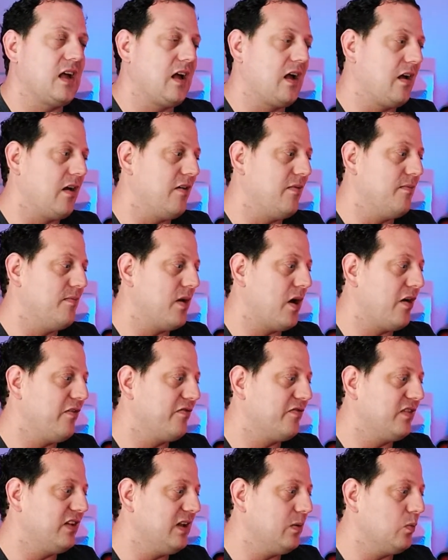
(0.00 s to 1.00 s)

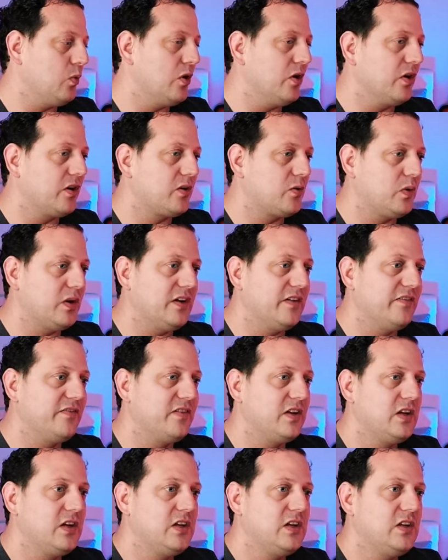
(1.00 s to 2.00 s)
Hopefully work with
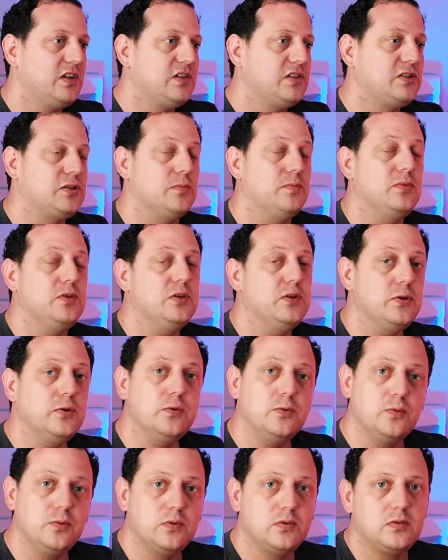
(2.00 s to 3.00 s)
some
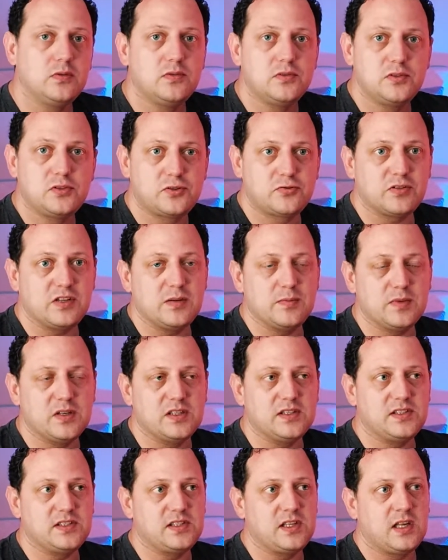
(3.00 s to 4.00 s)
new
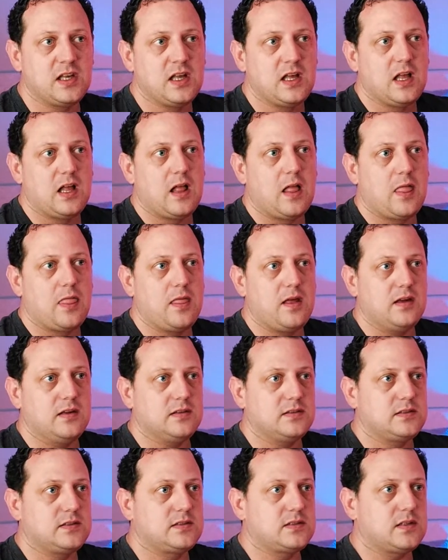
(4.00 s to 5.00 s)
streamers
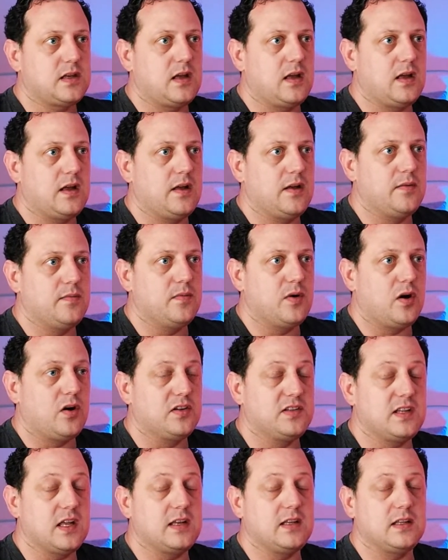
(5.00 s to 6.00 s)
that are
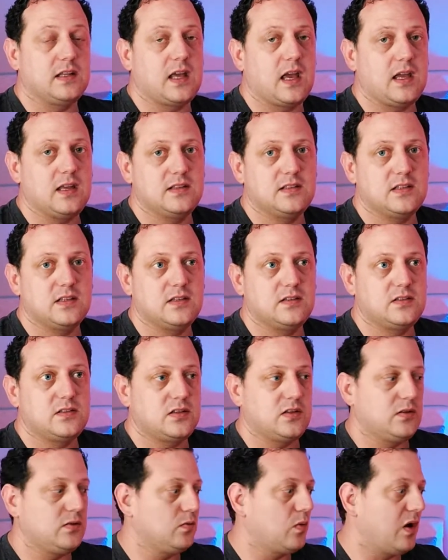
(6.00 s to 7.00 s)
dedicated
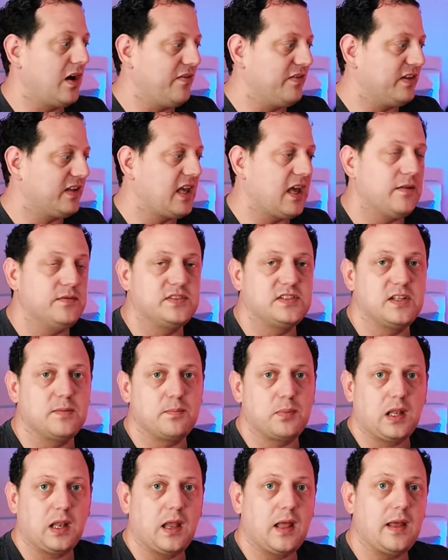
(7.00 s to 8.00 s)
to whatever games they
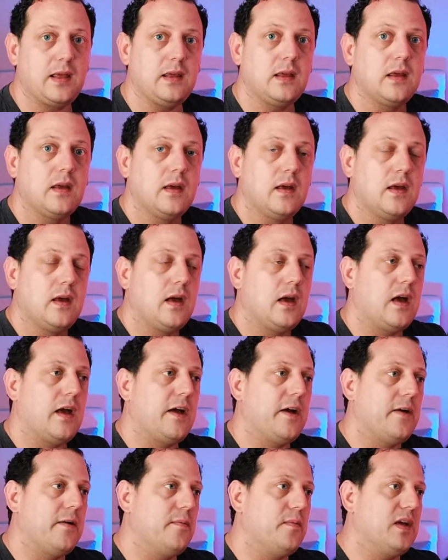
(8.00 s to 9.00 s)
play,
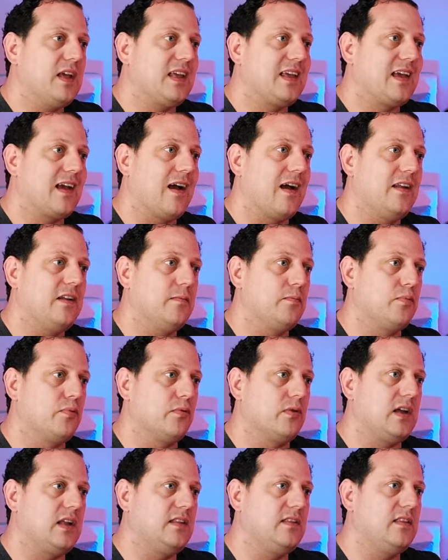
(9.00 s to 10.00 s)
and kind of
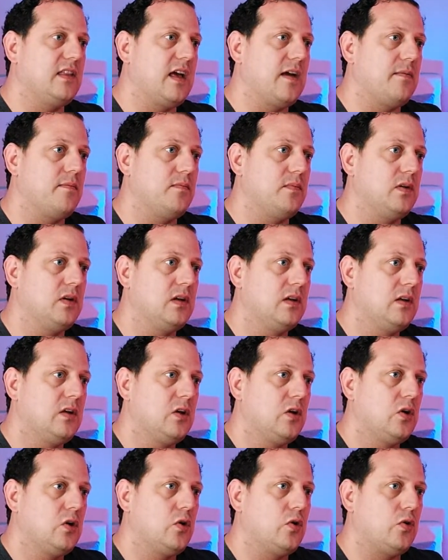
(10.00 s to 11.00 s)
bring them
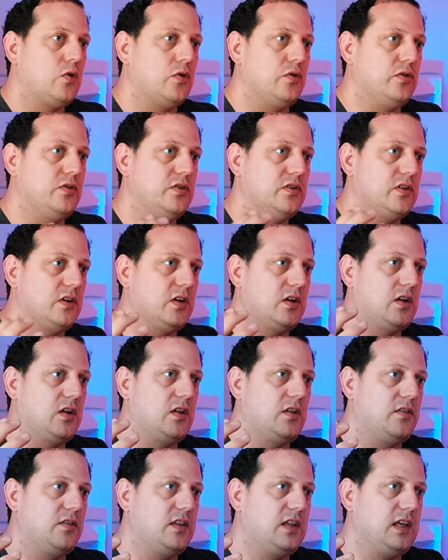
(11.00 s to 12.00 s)
under
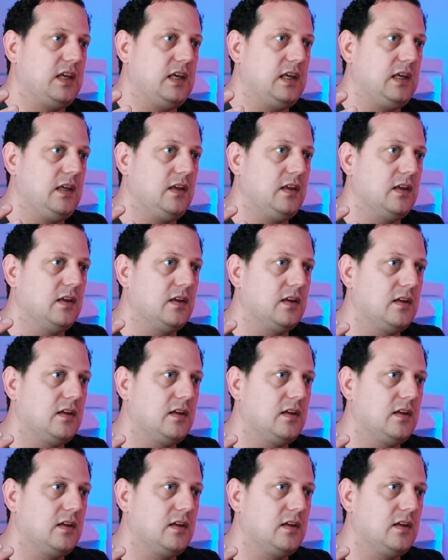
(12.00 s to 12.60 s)
the